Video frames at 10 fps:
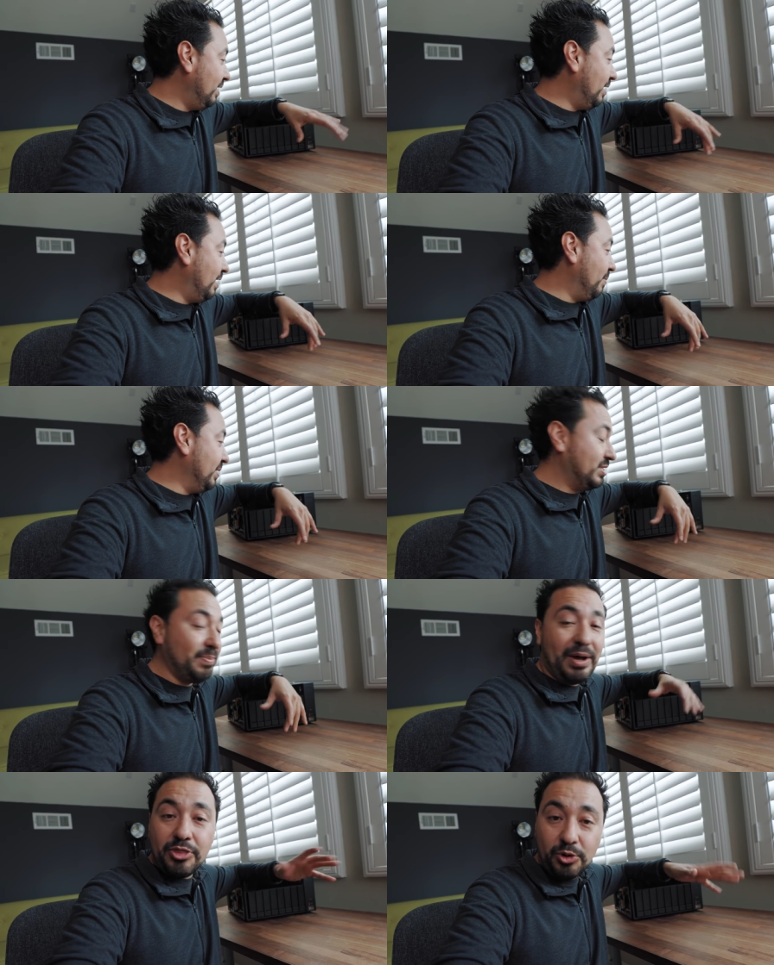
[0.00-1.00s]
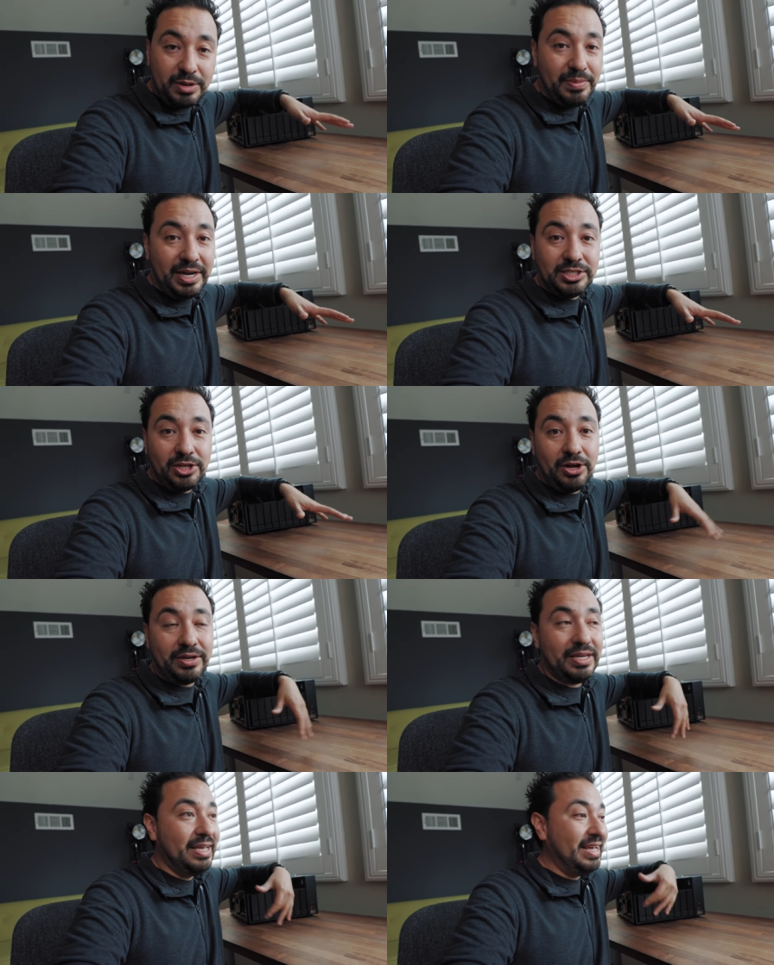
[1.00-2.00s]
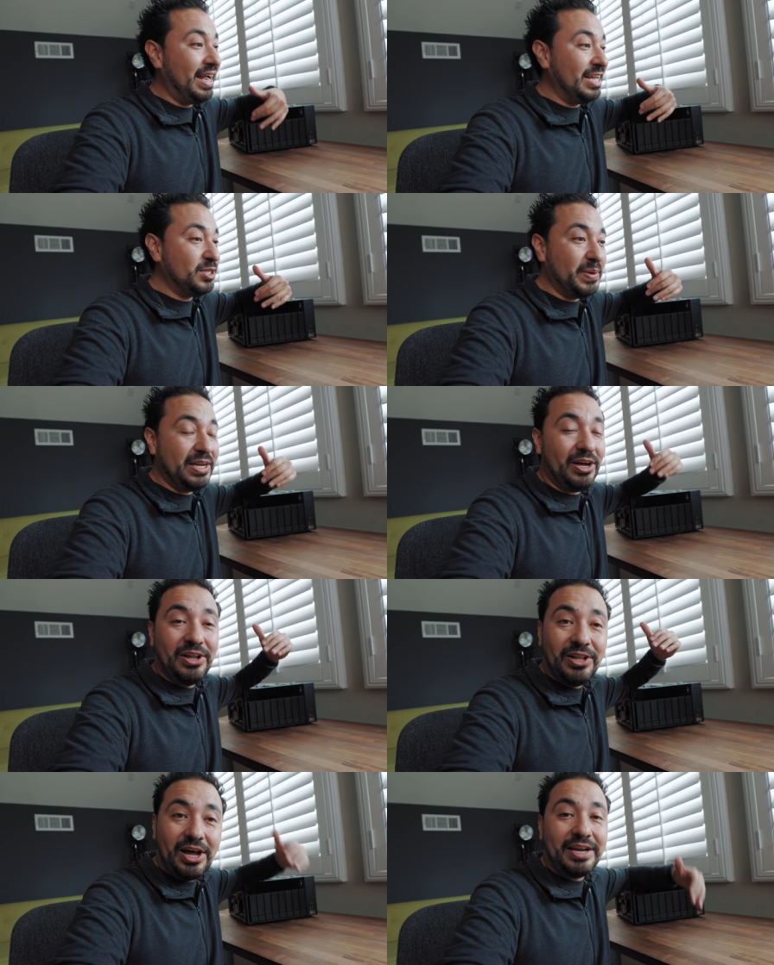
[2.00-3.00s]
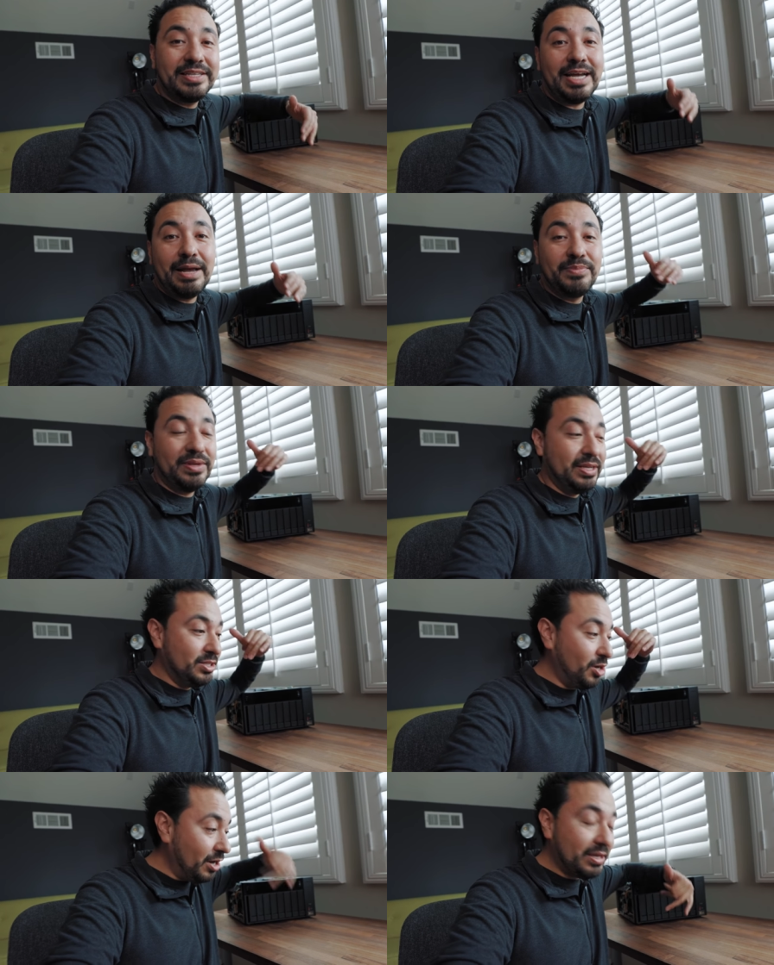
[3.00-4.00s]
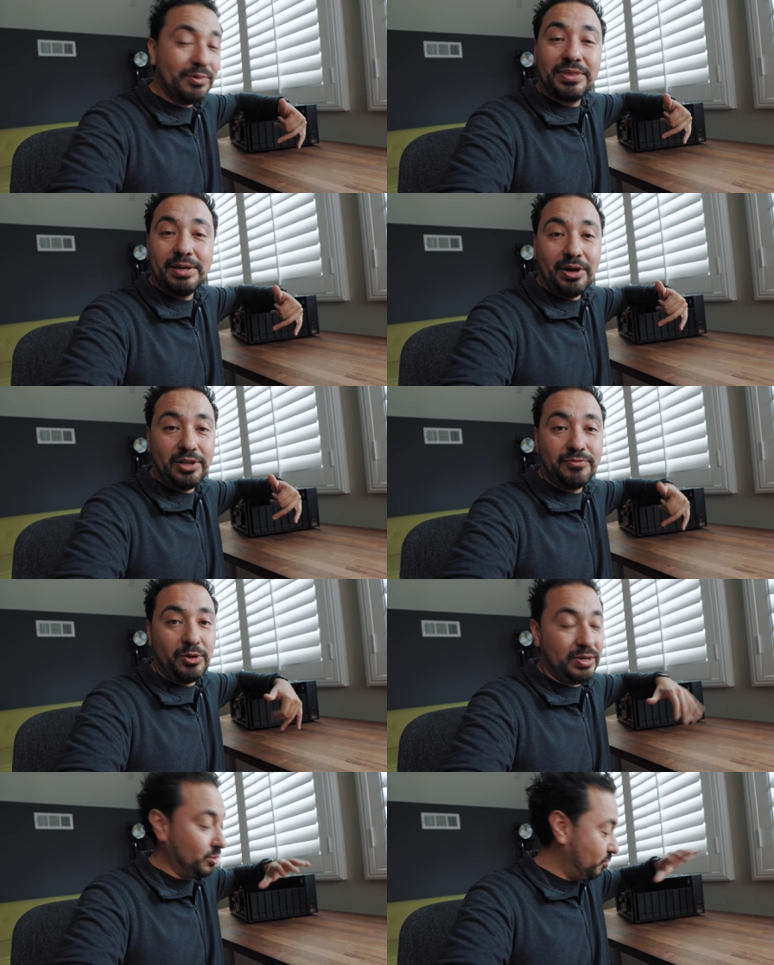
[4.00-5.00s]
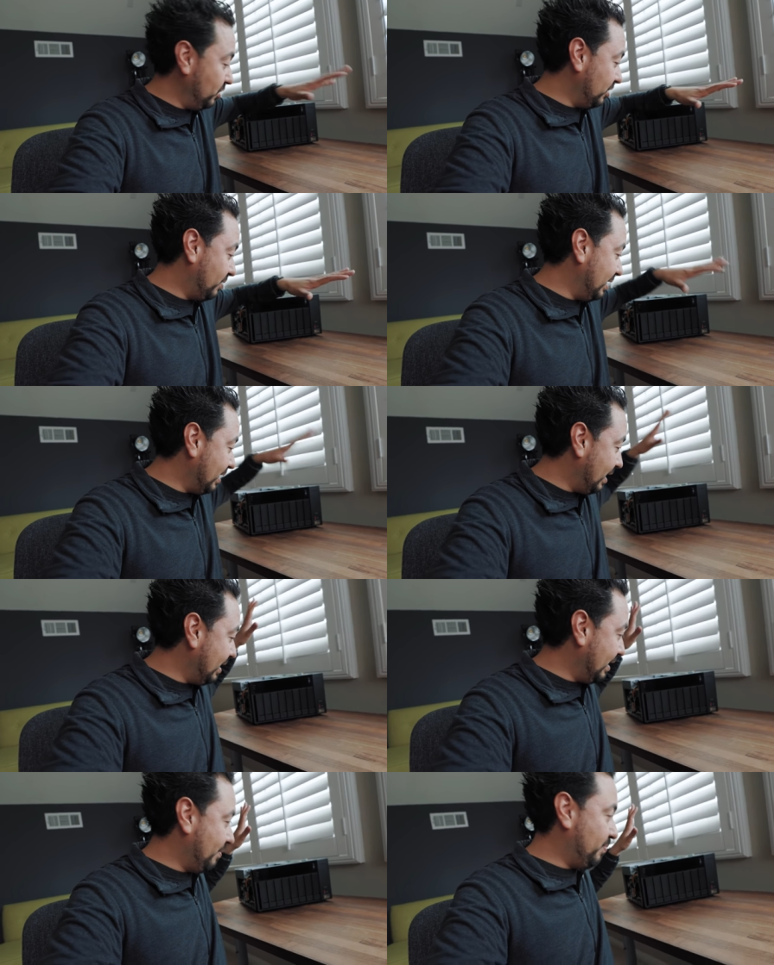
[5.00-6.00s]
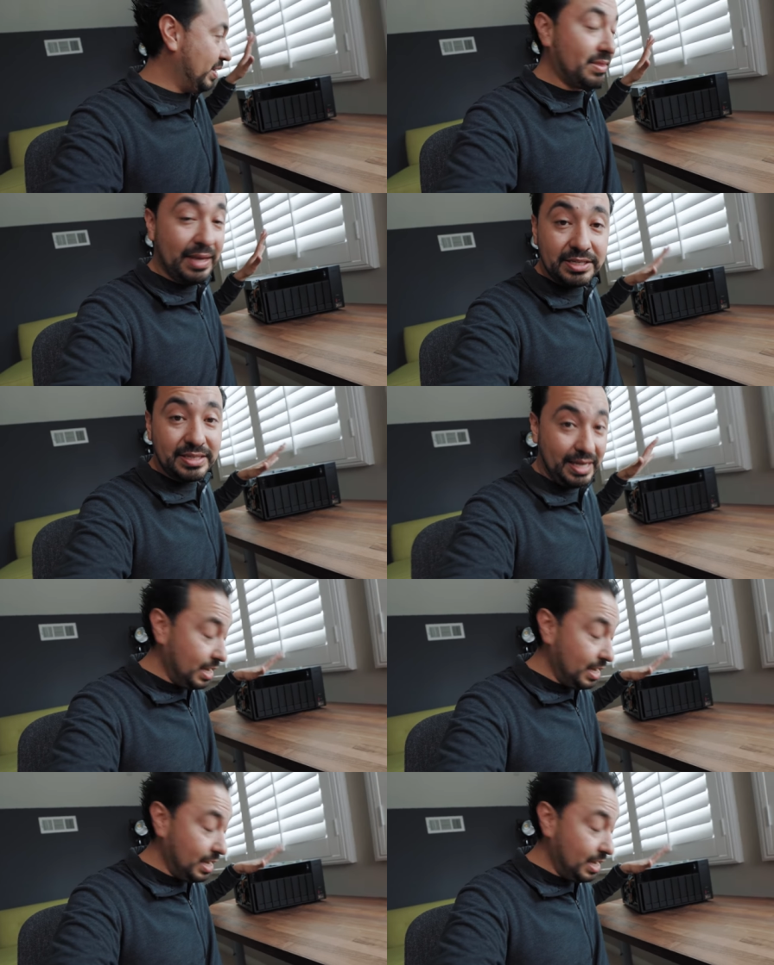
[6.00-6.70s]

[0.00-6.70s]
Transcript: Um, it's about thirty minutes long. I spent a lot of time talking with him on the phone. He's a really great guy, and a big thanks to